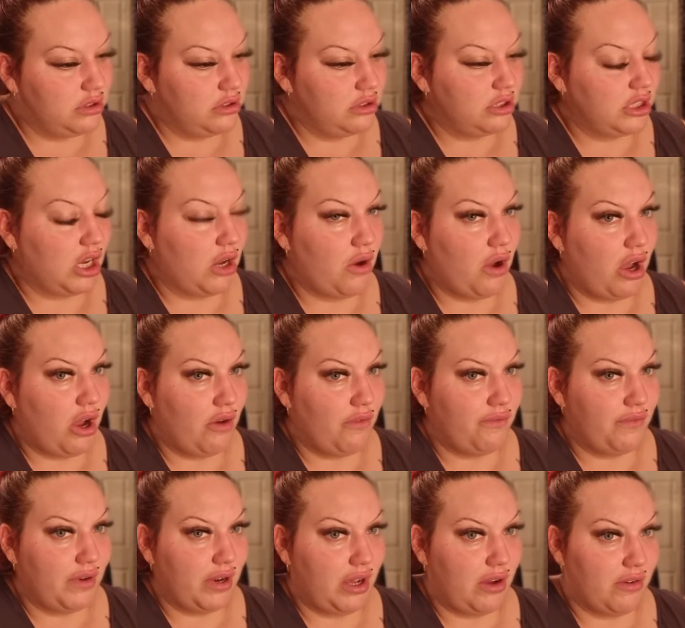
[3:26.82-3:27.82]
So
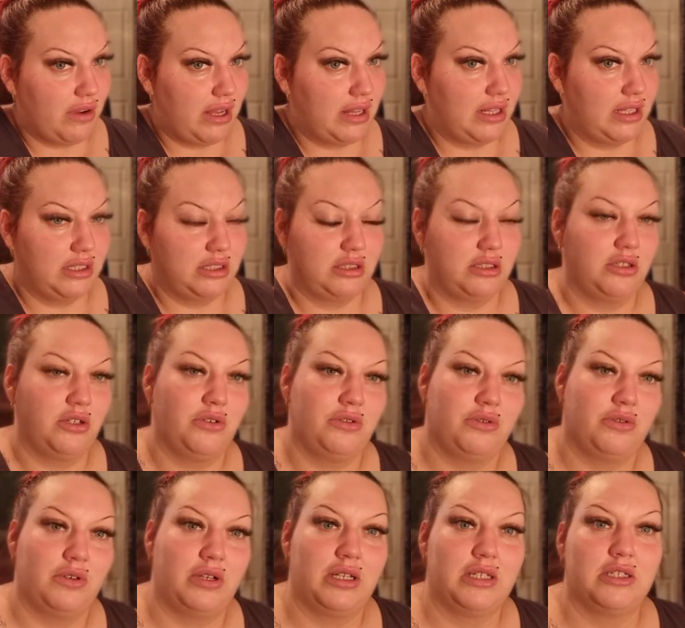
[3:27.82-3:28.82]
hopefully I'll get that
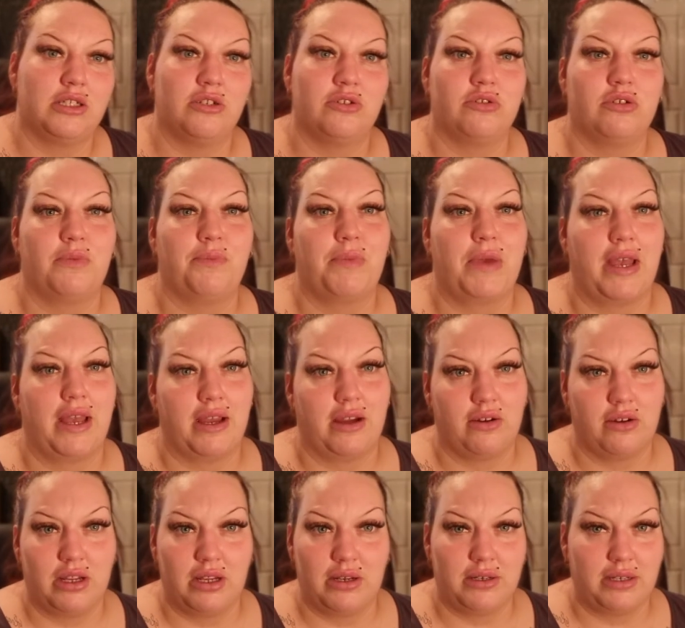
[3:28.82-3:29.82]
soon. As soon as I'm
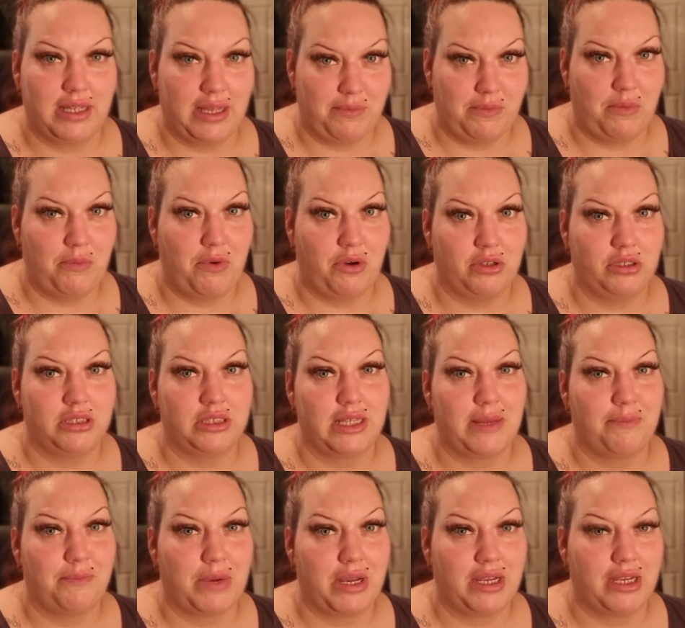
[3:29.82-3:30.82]
better, I can get my
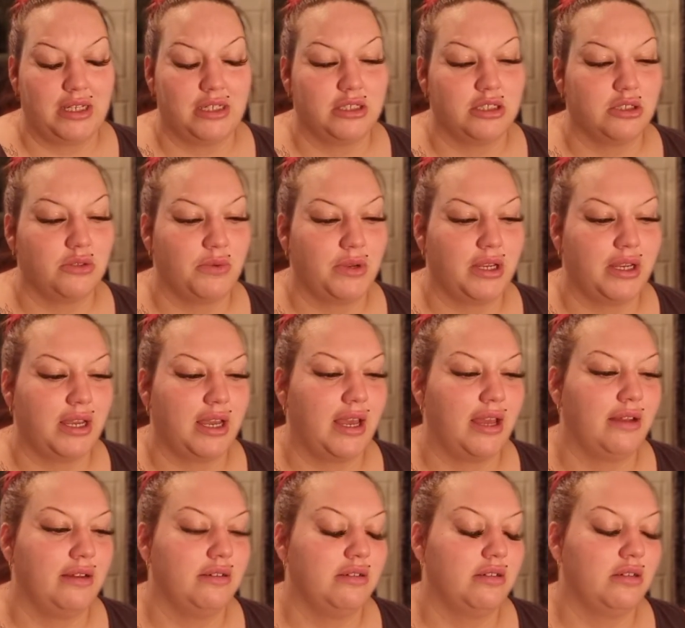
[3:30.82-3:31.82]
mindset back into it
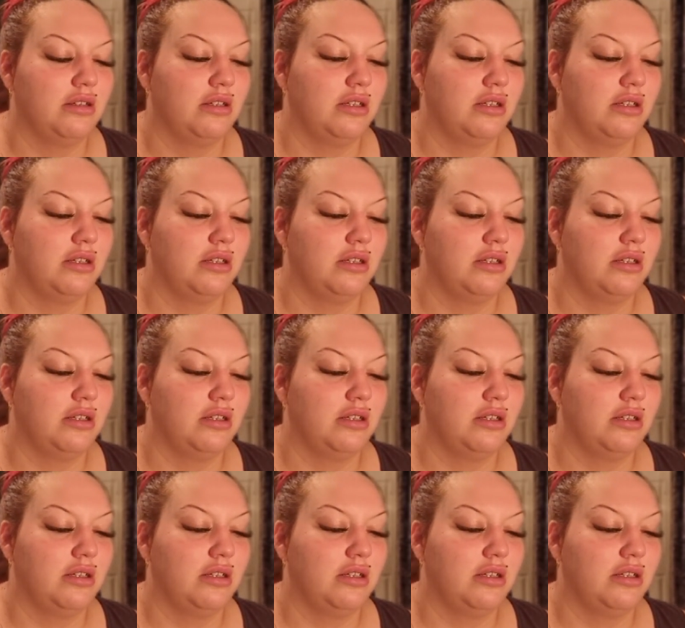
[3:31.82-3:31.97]
again.